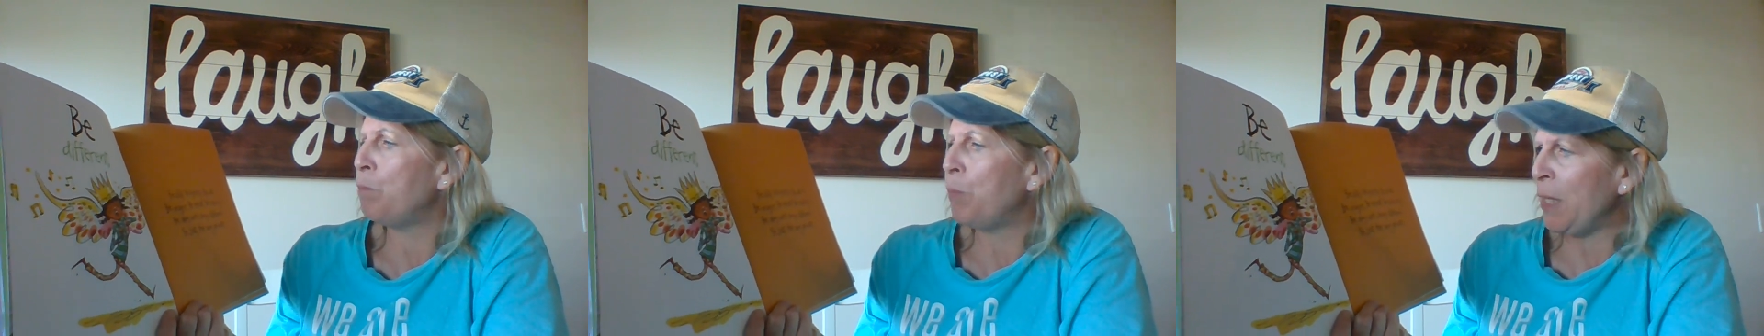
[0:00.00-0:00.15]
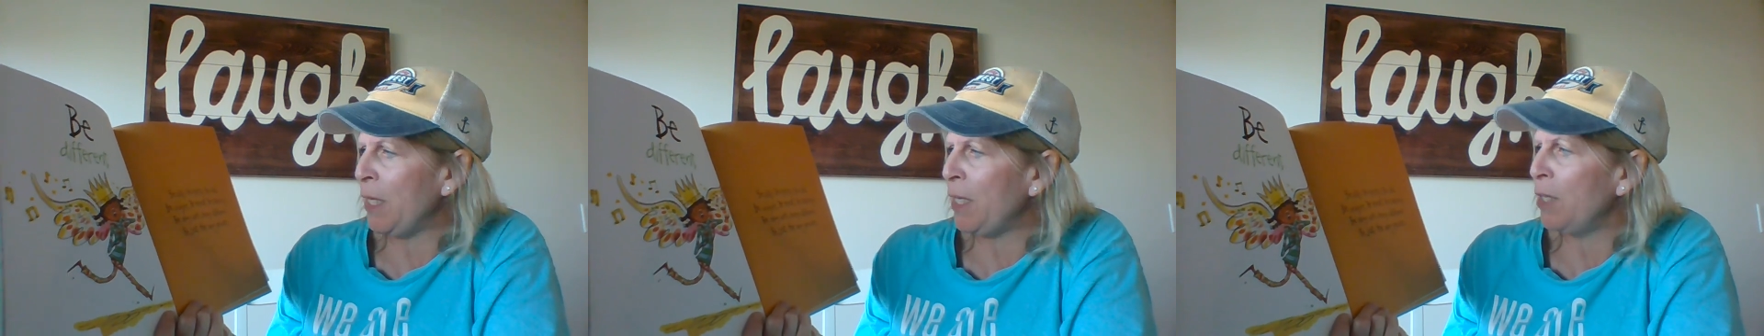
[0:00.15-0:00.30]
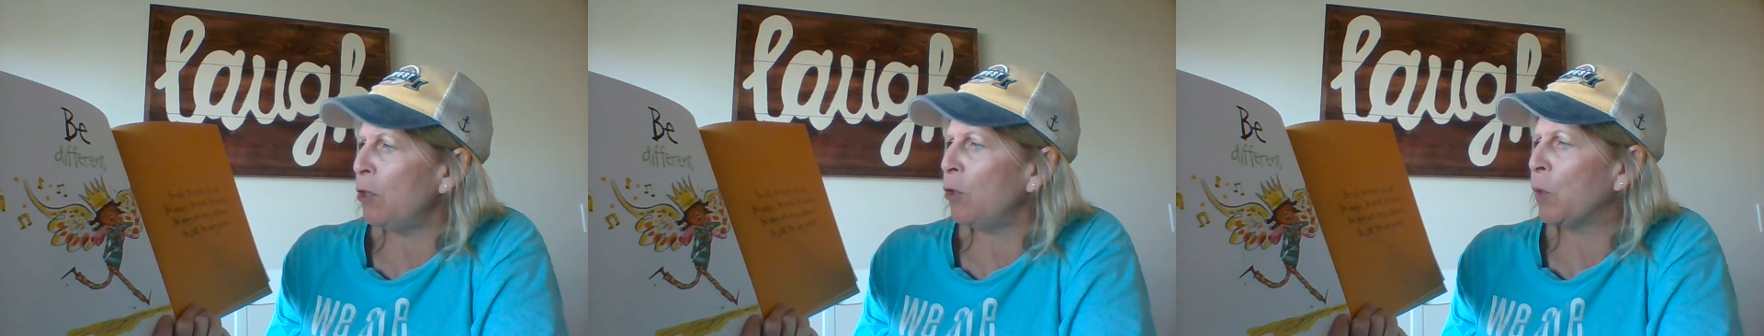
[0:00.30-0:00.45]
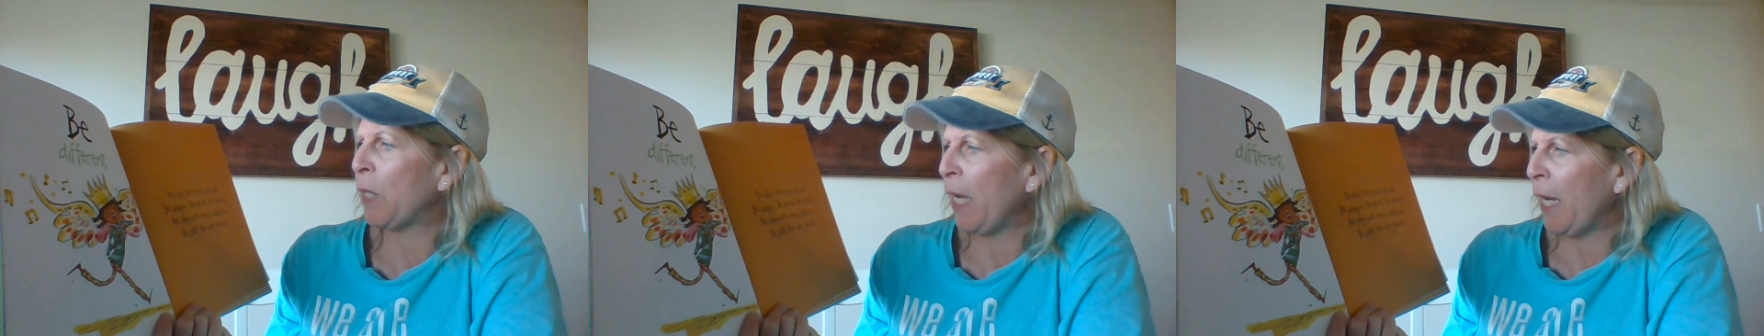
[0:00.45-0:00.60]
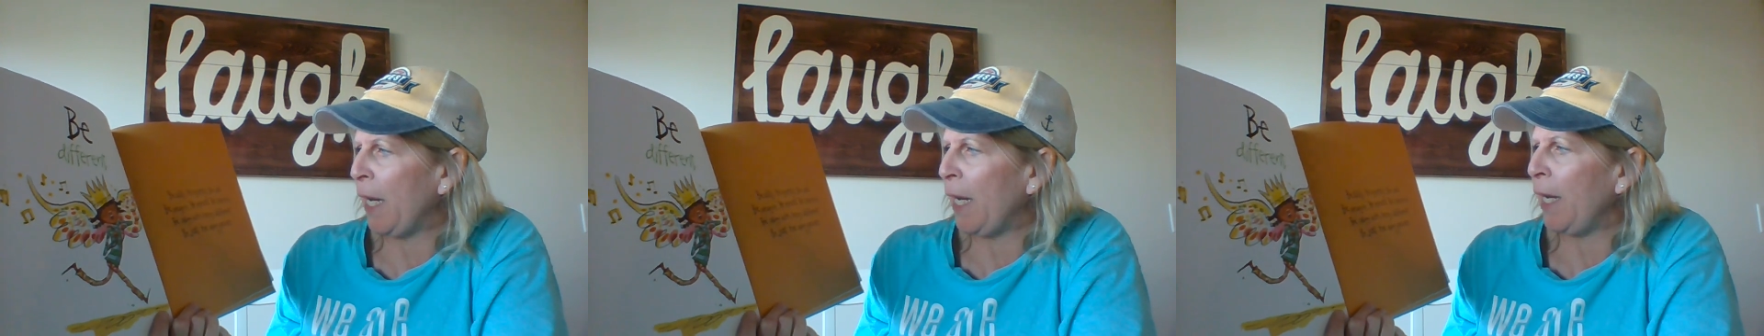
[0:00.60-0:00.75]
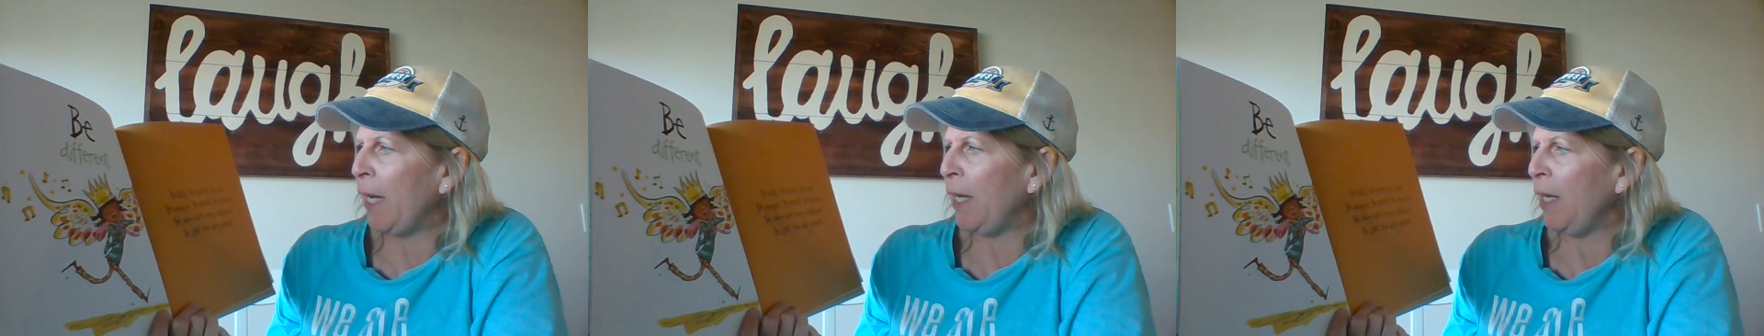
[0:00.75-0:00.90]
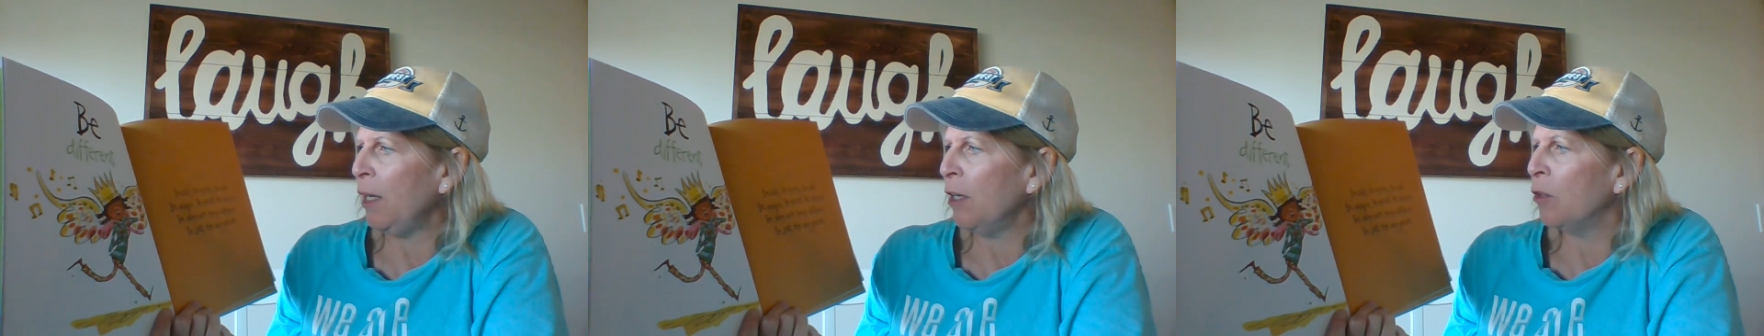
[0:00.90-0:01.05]
be
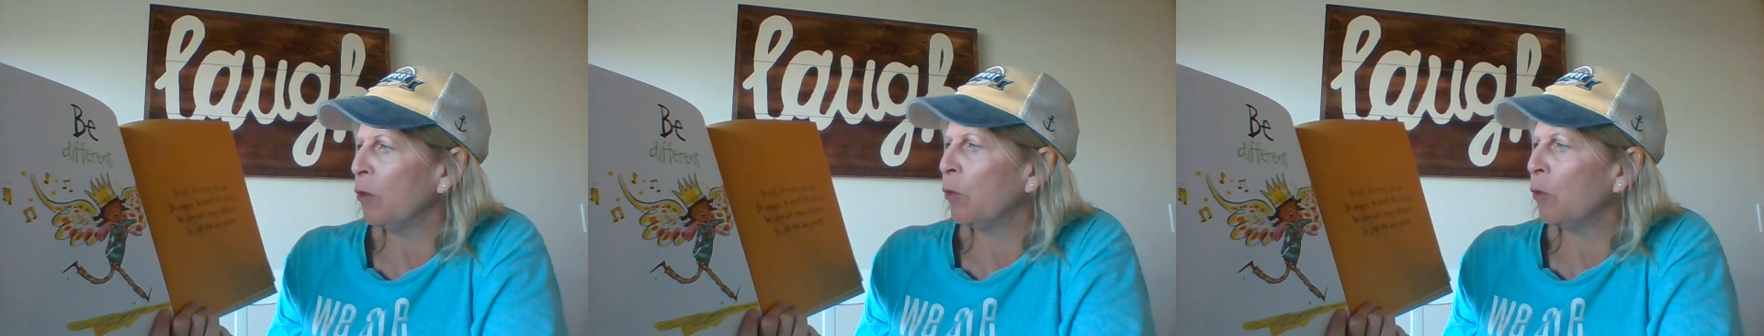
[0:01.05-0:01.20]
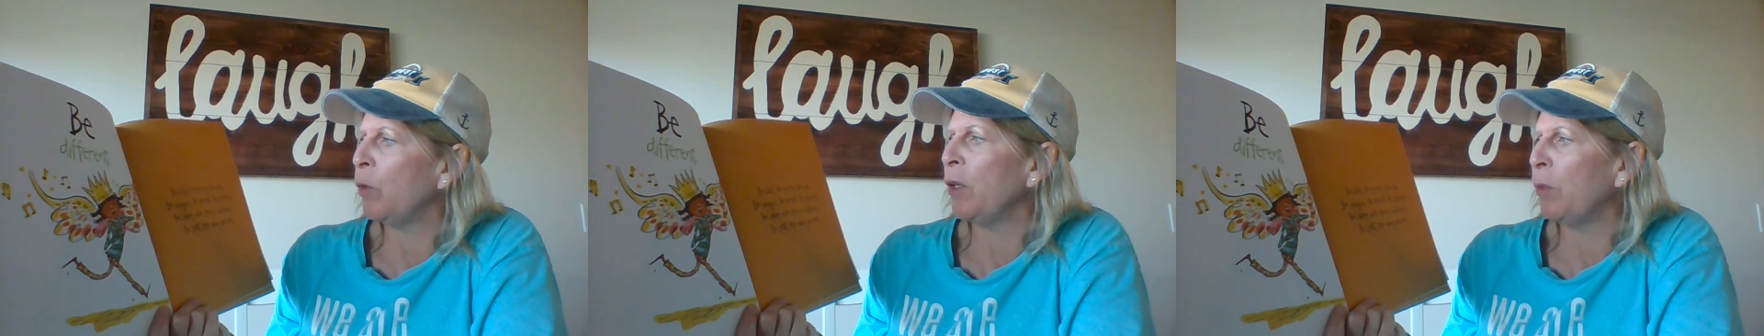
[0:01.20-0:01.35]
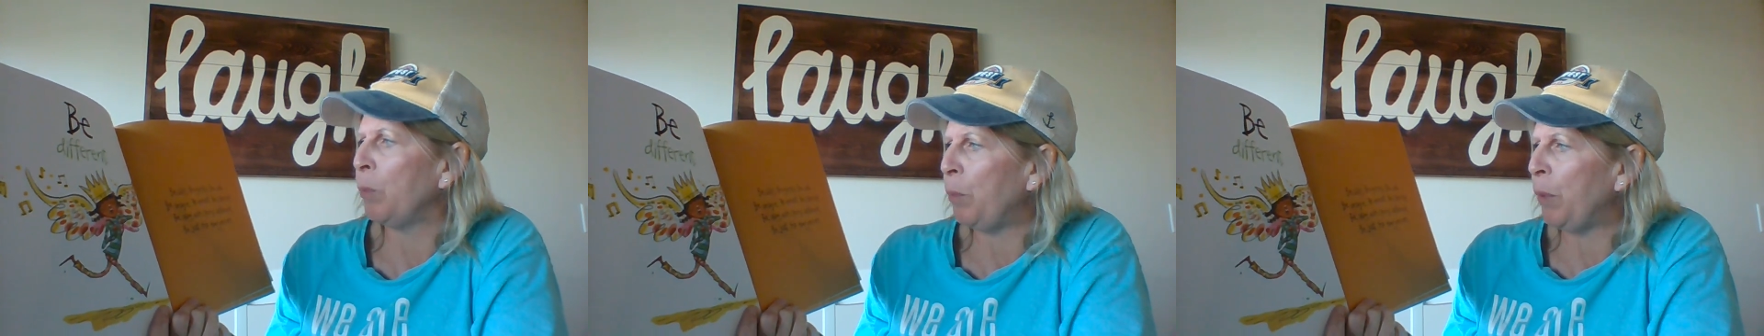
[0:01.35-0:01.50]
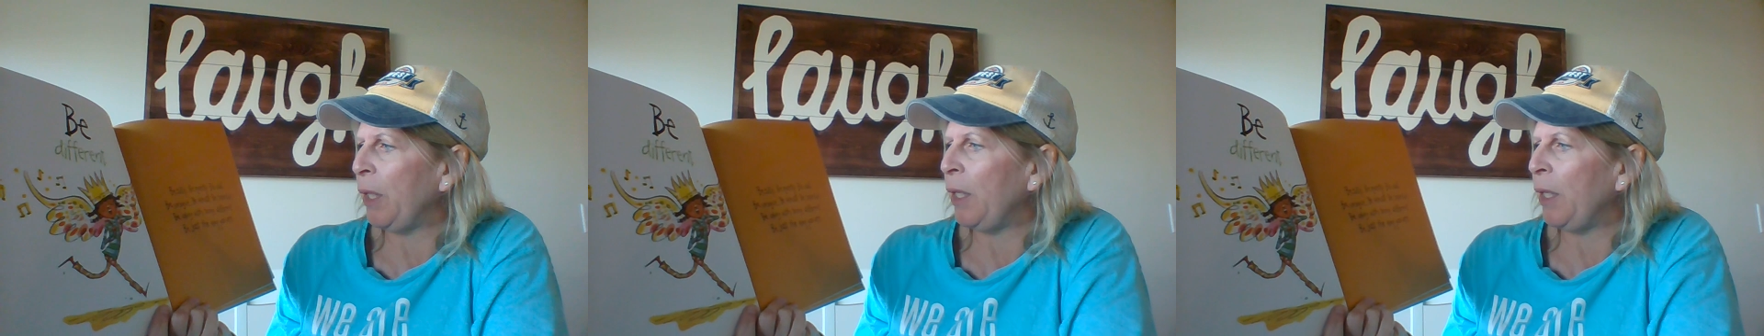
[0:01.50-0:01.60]
okay with